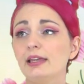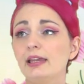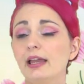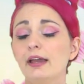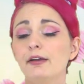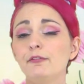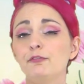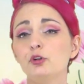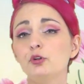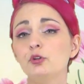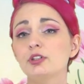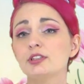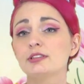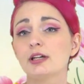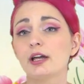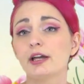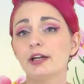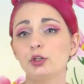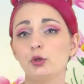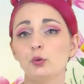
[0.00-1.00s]
if you
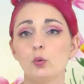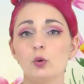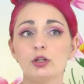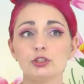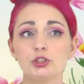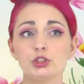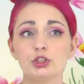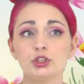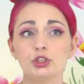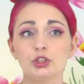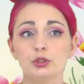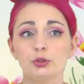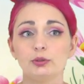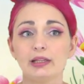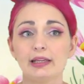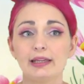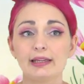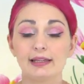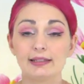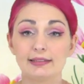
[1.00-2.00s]
decide you want to do
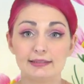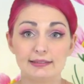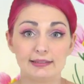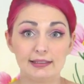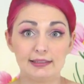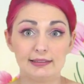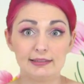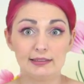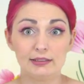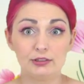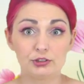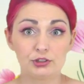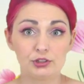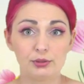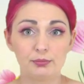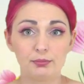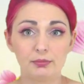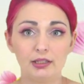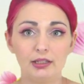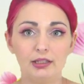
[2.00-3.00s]
like a daisy or
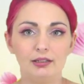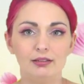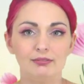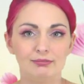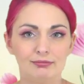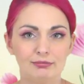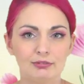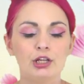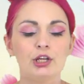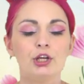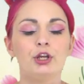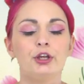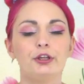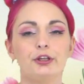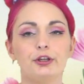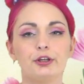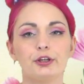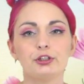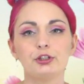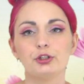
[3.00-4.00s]
something,
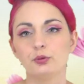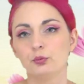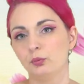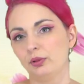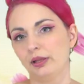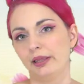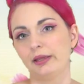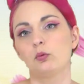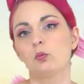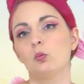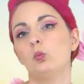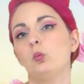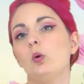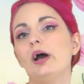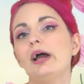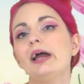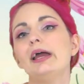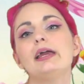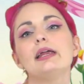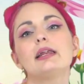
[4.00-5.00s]
you could do like
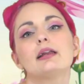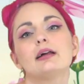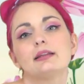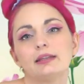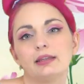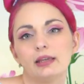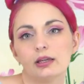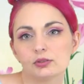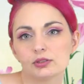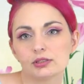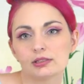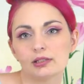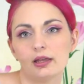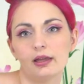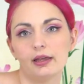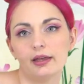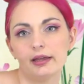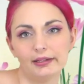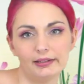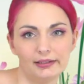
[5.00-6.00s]
white on the
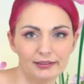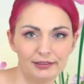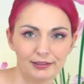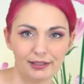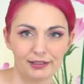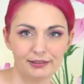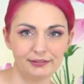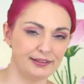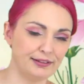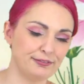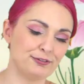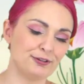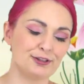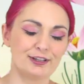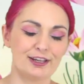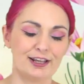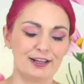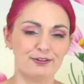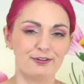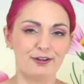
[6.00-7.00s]
outside and then give her
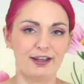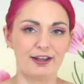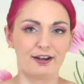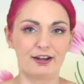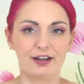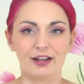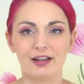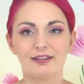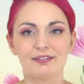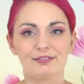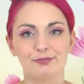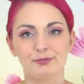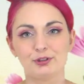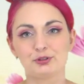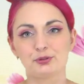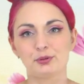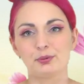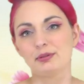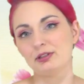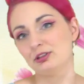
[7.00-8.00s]
yellow hair,
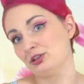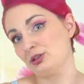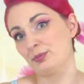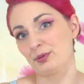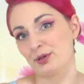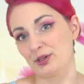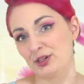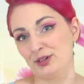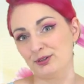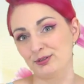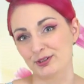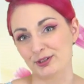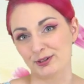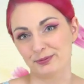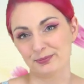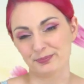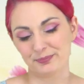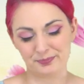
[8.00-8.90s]
which would be super cute too.